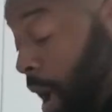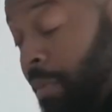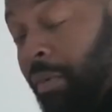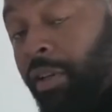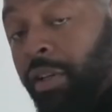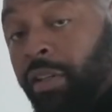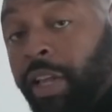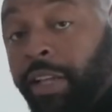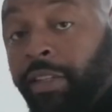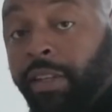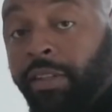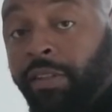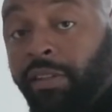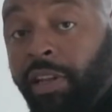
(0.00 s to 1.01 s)
I'm gonna let
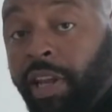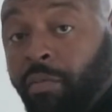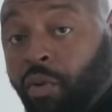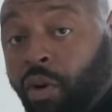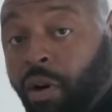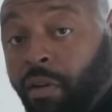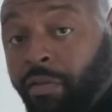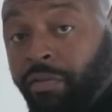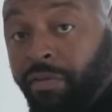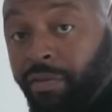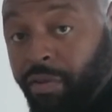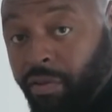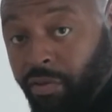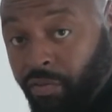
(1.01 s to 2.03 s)
this steam off.
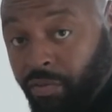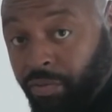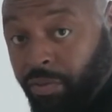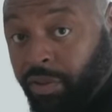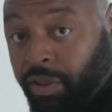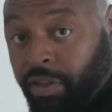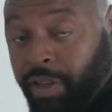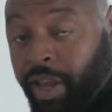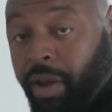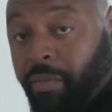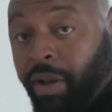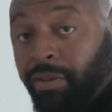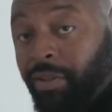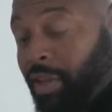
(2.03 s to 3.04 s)
It's gonna take
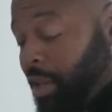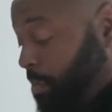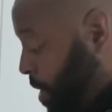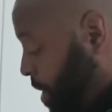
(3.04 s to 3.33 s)
about 10